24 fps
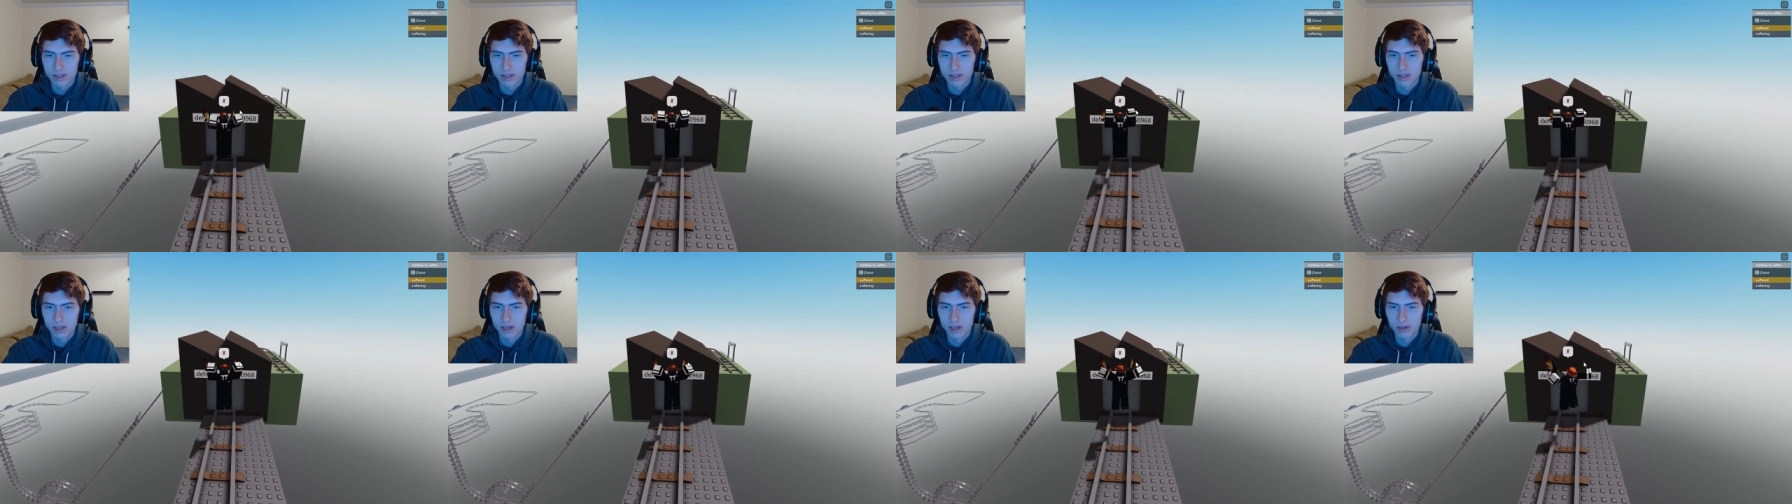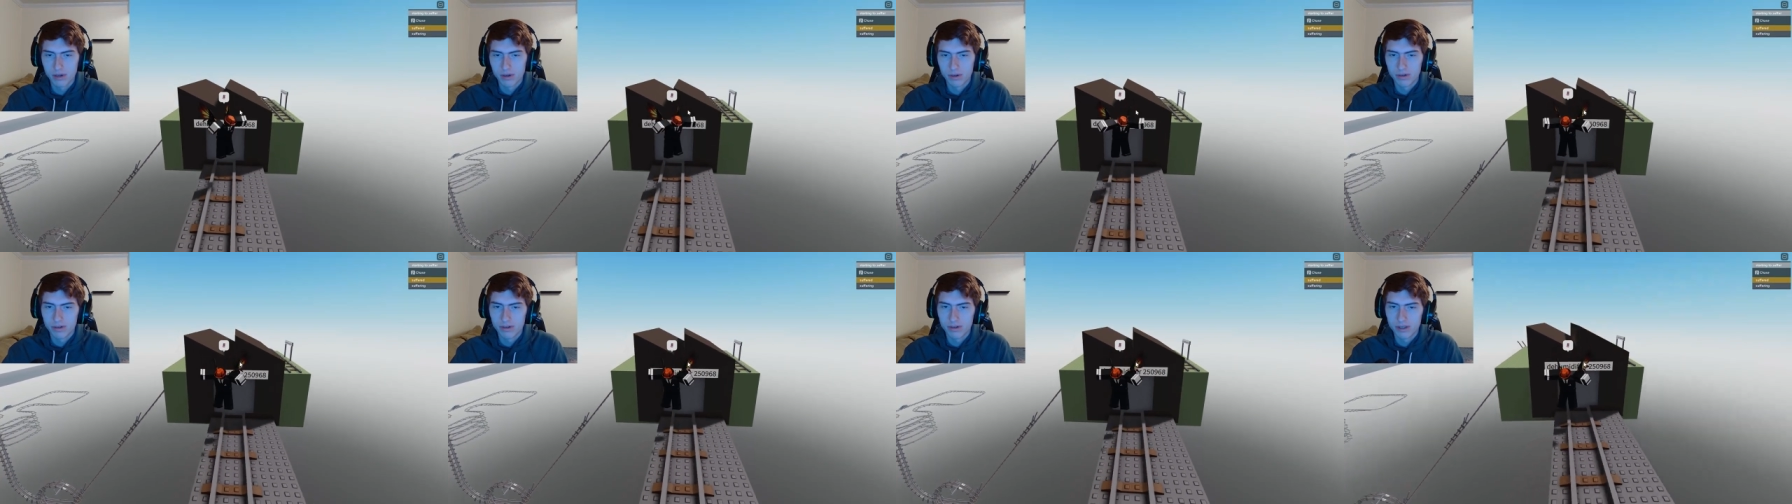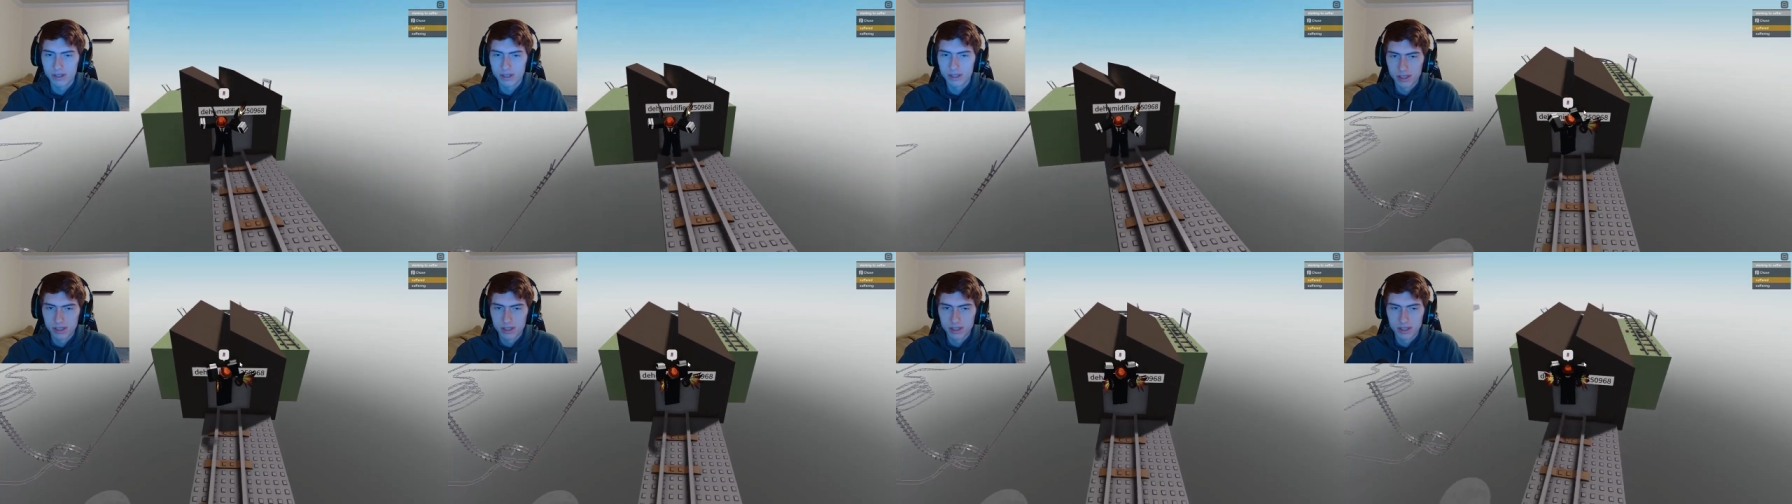No.
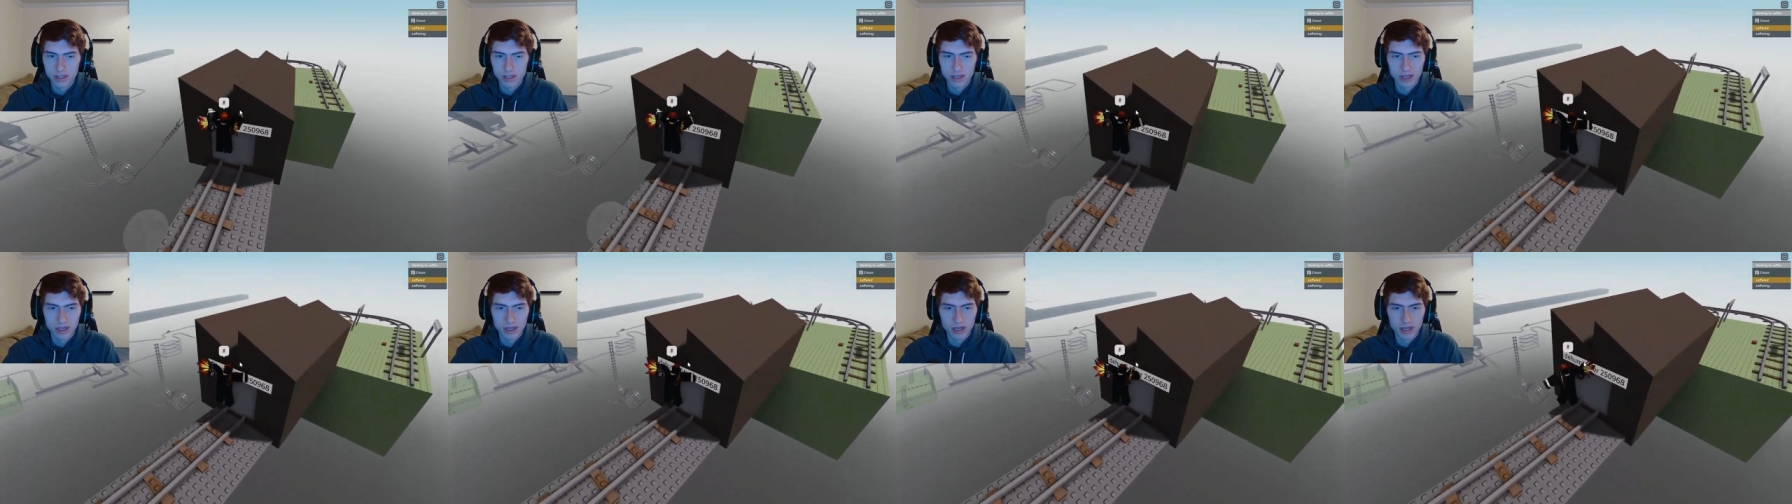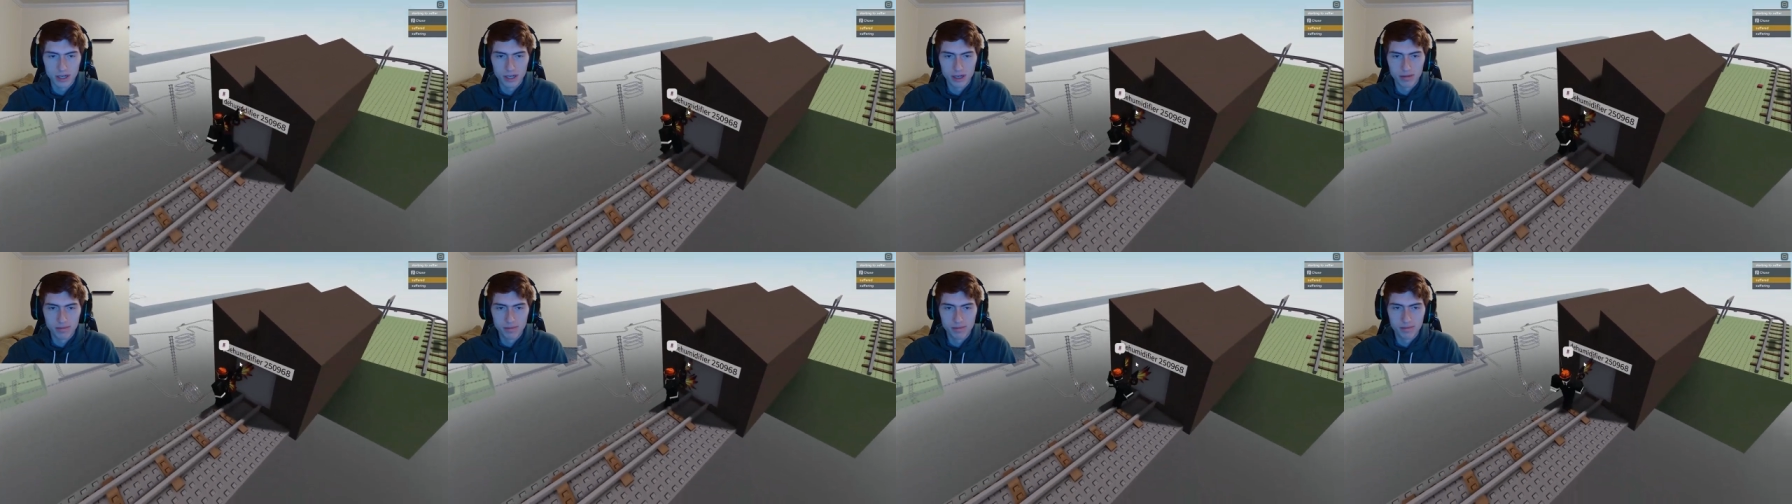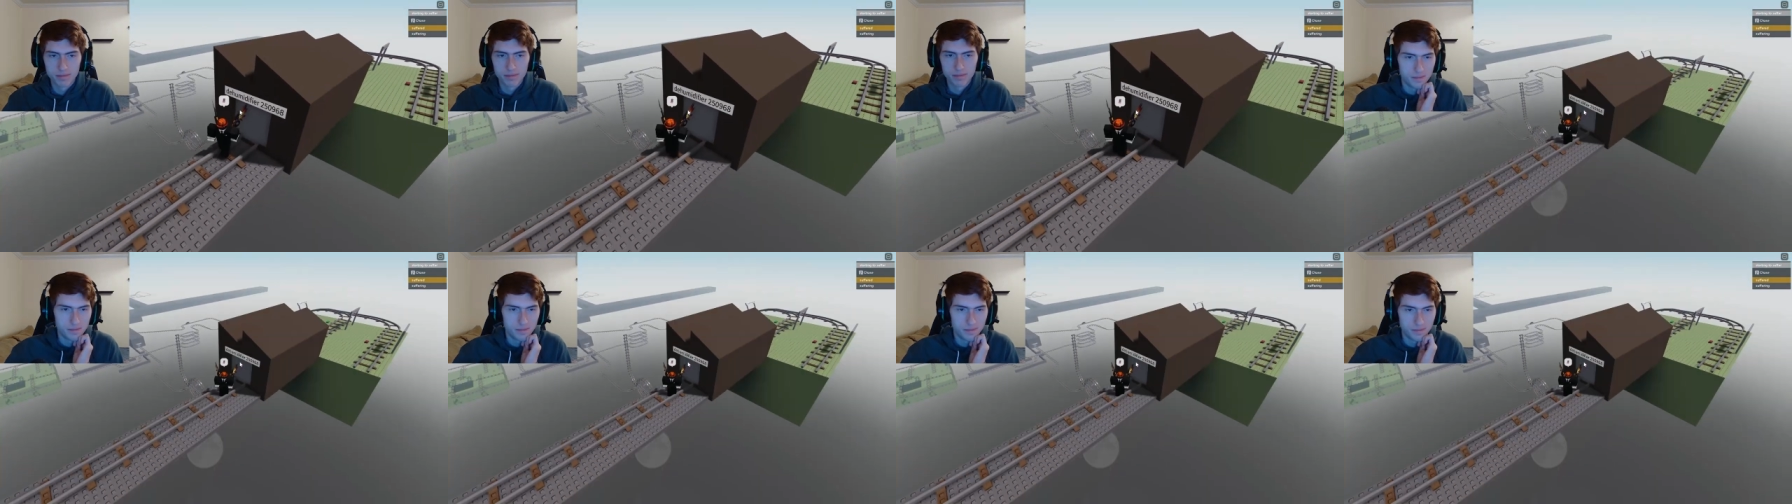Um.
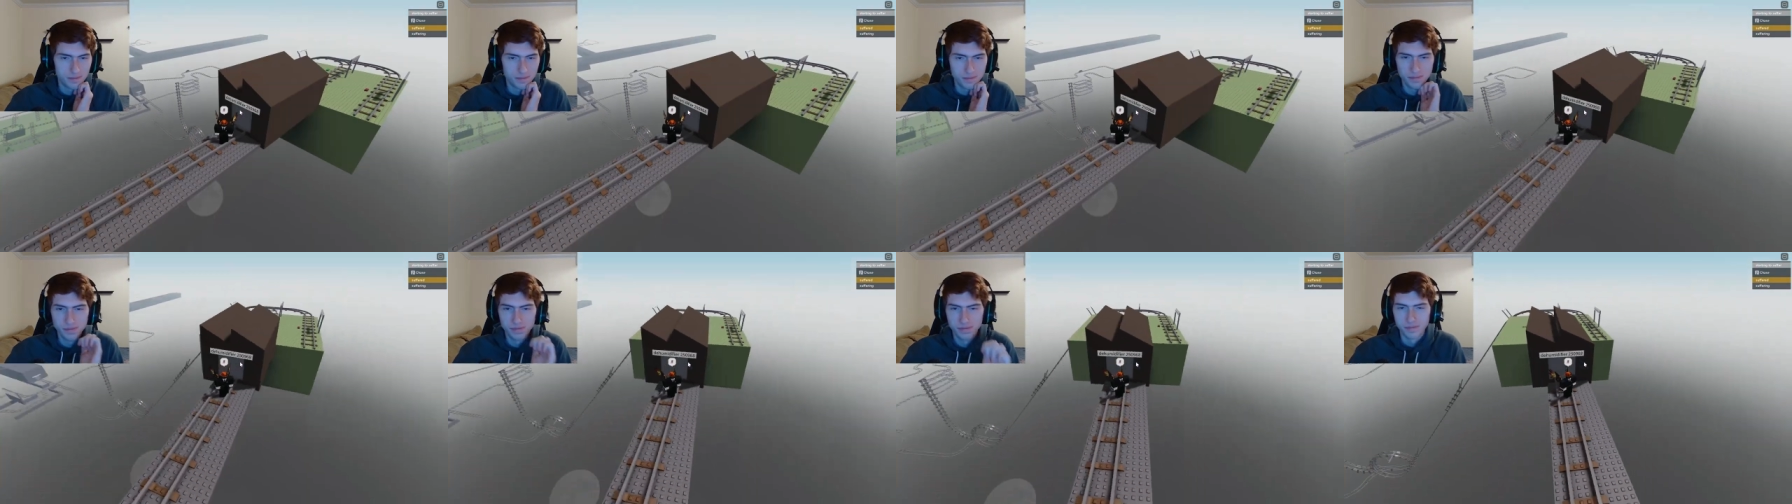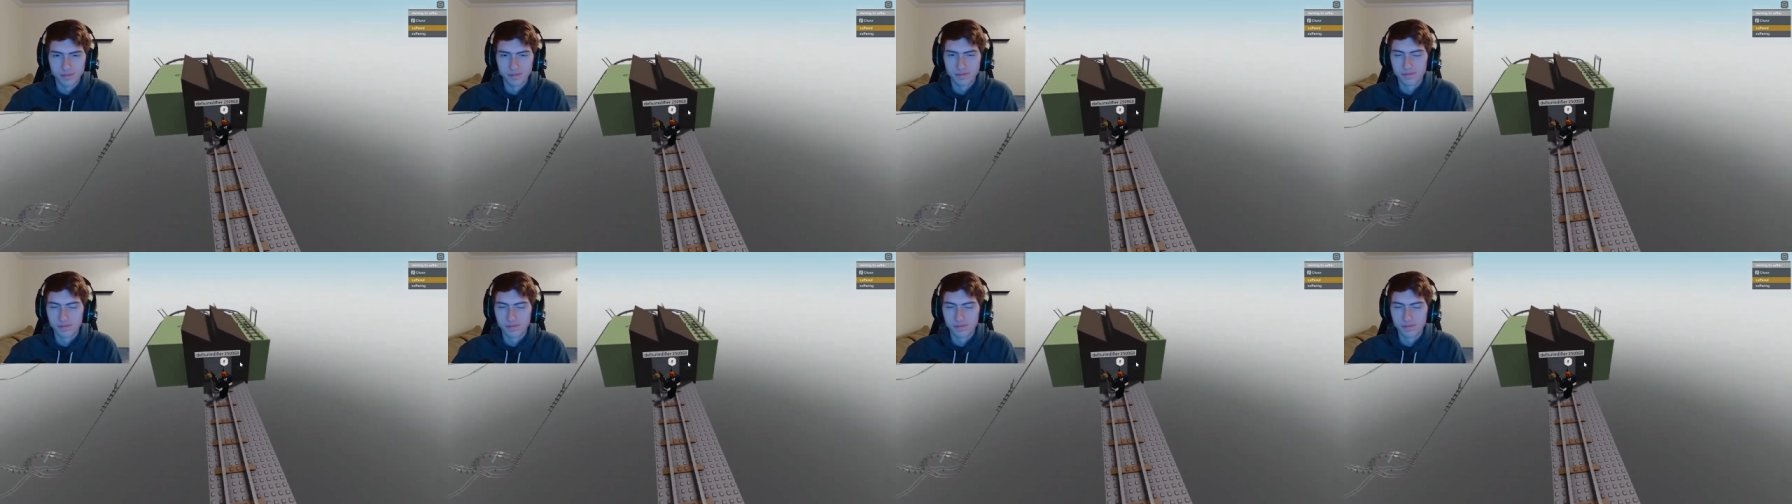Hmm.